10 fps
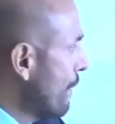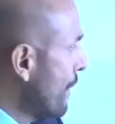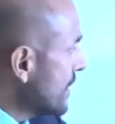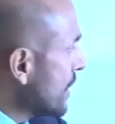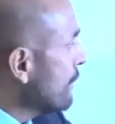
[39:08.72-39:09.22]

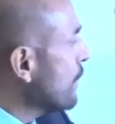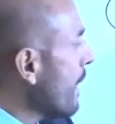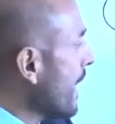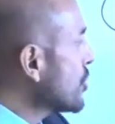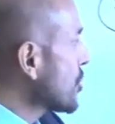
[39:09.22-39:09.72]
This
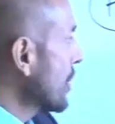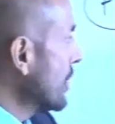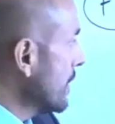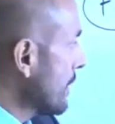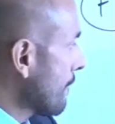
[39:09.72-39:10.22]
information
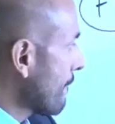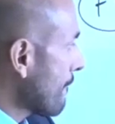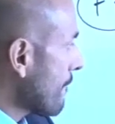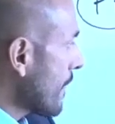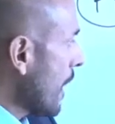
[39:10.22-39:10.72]

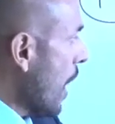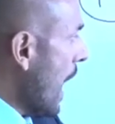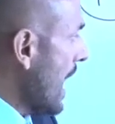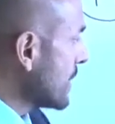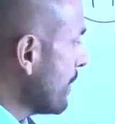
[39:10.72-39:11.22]

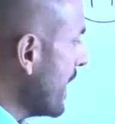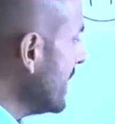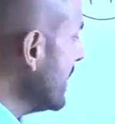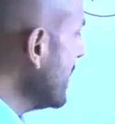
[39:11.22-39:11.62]
has been